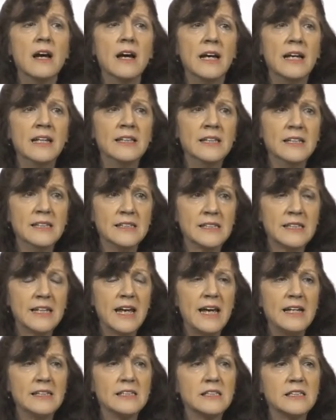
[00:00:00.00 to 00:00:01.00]
In this
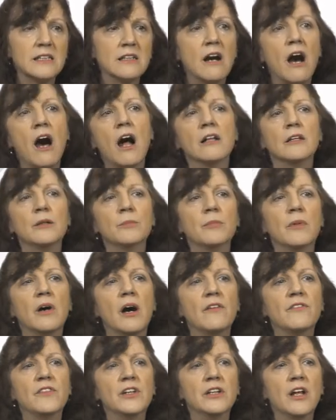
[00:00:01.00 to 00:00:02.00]
case, the column
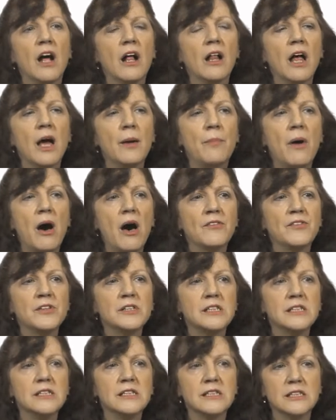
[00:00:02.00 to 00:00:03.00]
of the null
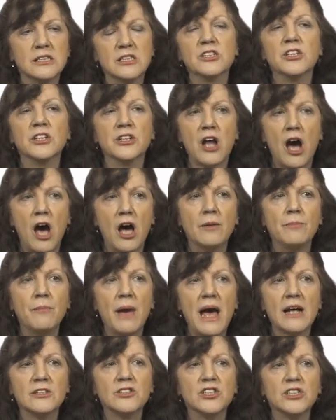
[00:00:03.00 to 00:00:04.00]
hypotheses is the
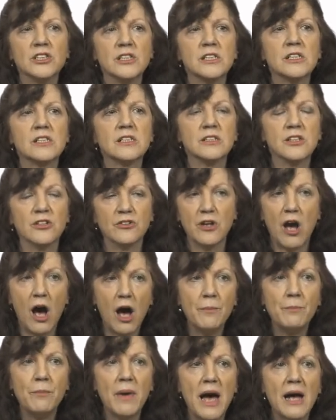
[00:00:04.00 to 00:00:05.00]
non-matches, they're
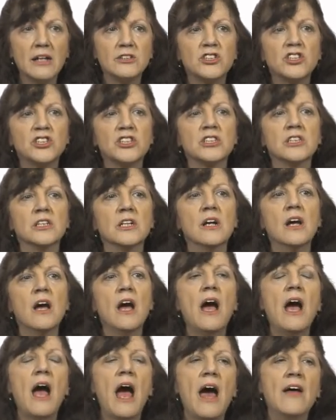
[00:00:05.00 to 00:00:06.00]
not matched,
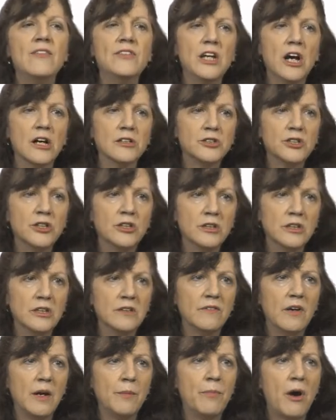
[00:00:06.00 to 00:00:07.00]
and the
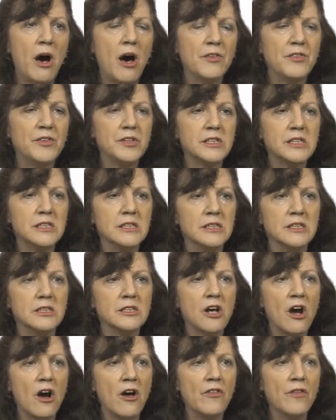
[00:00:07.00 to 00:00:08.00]
alternative hypotheses
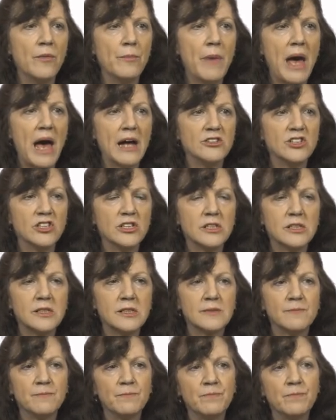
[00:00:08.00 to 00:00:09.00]
are the
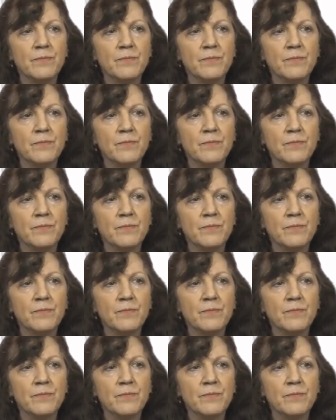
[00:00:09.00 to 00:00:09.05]
matches.